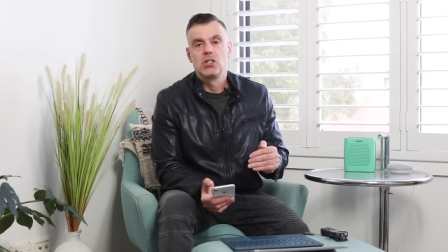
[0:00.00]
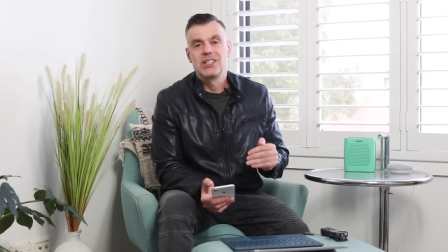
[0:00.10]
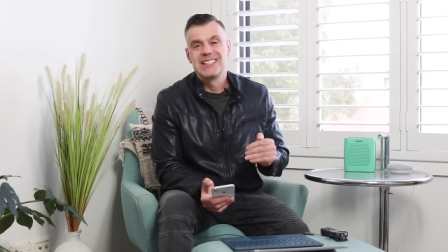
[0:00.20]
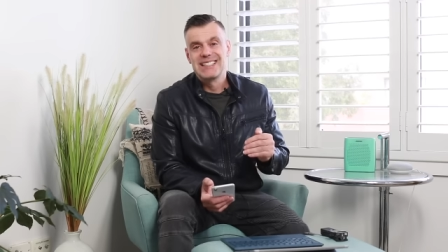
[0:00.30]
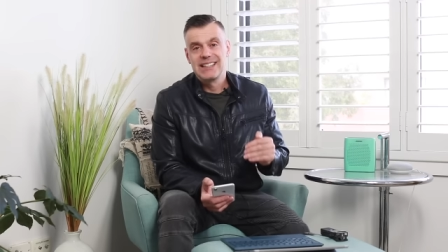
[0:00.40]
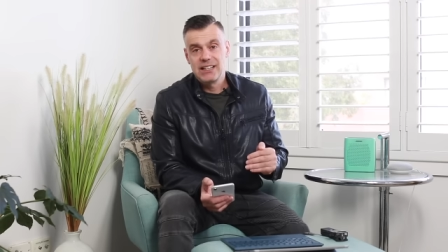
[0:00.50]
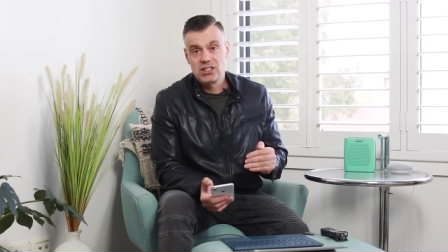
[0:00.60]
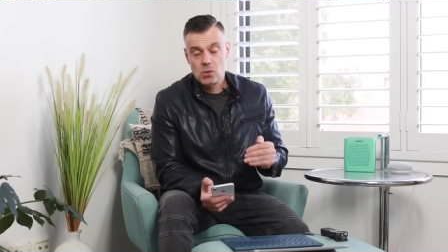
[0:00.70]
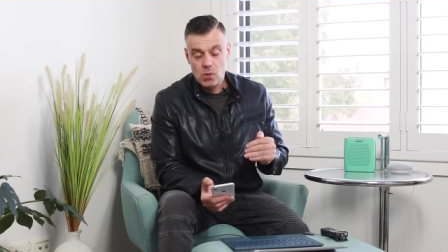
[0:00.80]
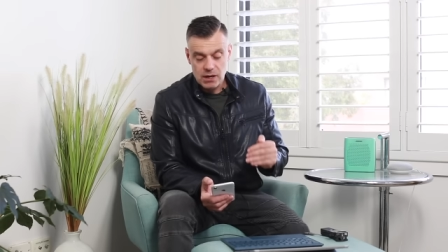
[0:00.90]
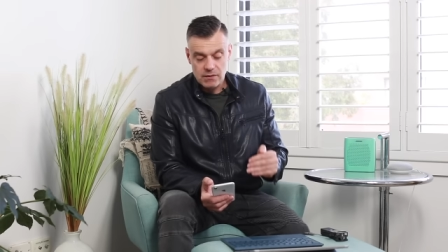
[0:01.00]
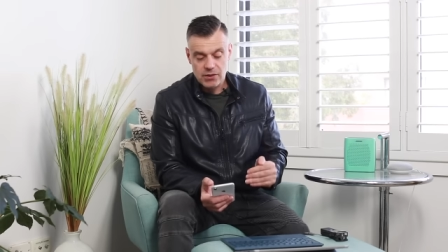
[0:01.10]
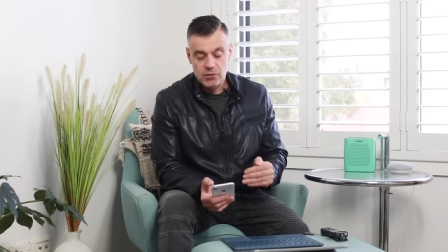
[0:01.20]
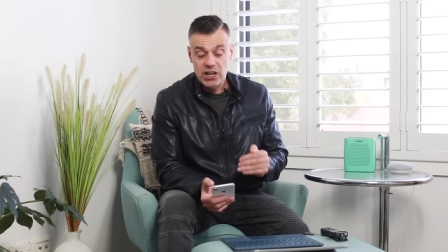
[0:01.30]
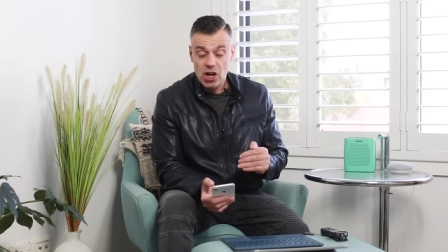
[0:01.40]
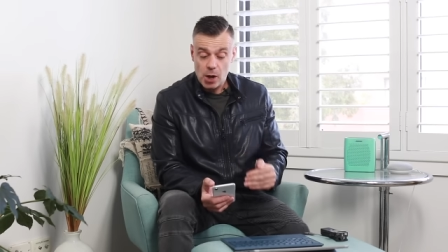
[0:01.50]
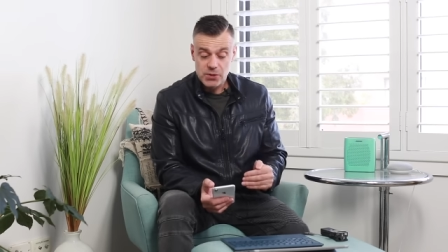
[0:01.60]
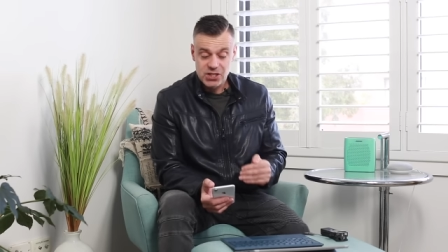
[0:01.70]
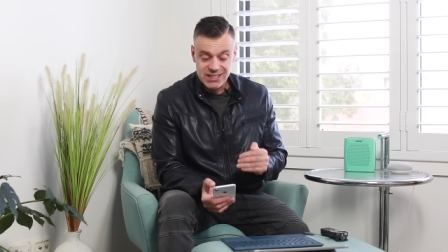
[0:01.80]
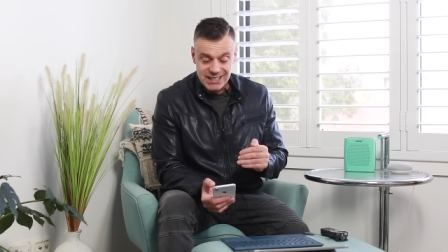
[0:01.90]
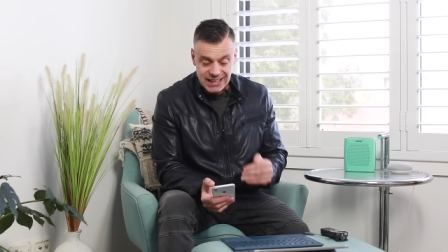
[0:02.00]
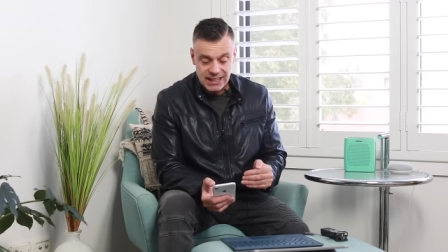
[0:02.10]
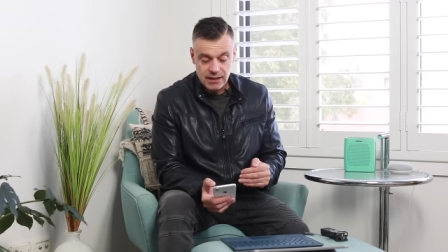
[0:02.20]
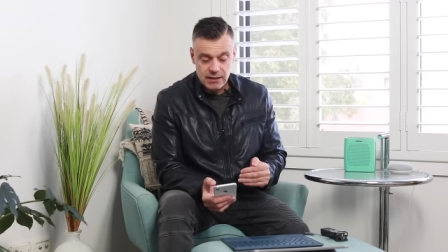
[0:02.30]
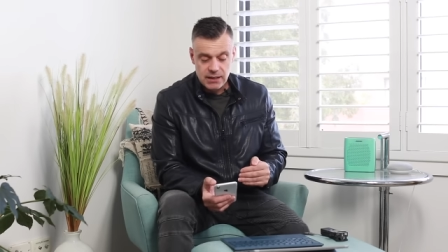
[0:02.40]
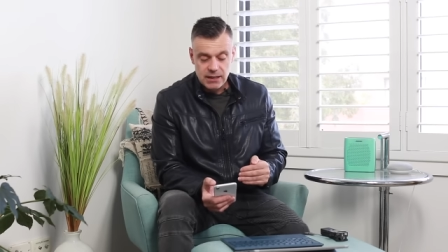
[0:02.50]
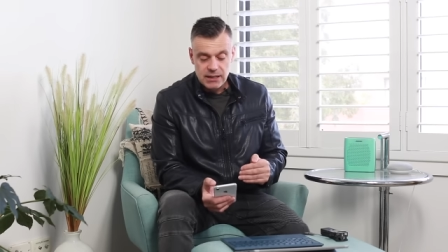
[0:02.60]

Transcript: You can select one of three options here